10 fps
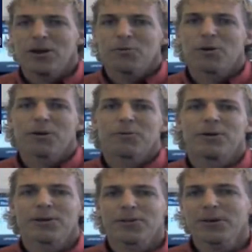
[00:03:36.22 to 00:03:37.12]
What we
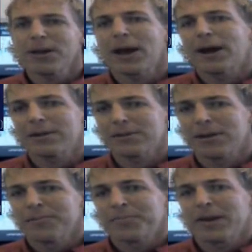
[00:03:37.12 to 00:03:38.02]
want to look at
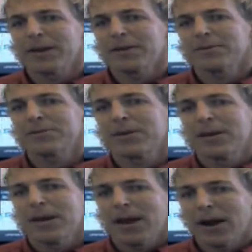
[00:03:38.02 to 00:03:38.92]
is
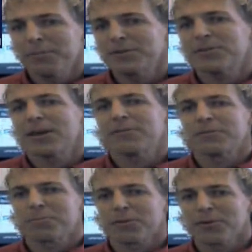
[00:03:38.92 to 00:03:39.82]
how much they've
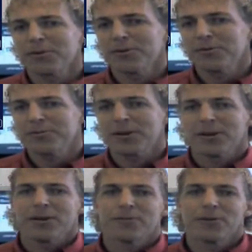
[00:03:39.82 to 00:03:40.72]
improved
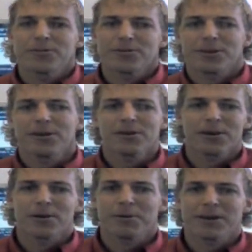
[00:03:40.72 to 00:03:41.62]
versus a year
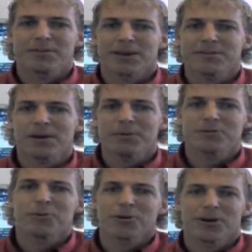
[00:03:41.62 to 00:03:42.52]
ago, because that's how
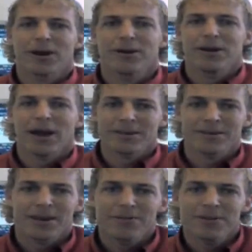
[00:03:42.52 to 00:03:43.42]
much more
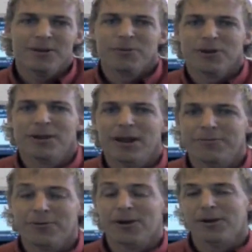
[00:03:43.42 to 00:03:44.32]
activity we're going to
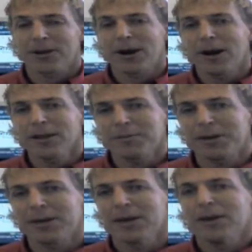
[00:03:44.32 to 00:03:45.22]
have for our
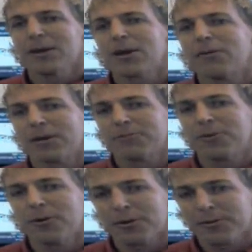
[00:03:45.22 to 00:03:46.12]
economy going
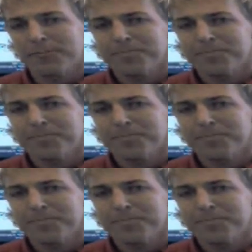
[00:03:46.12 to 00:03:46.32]
forward.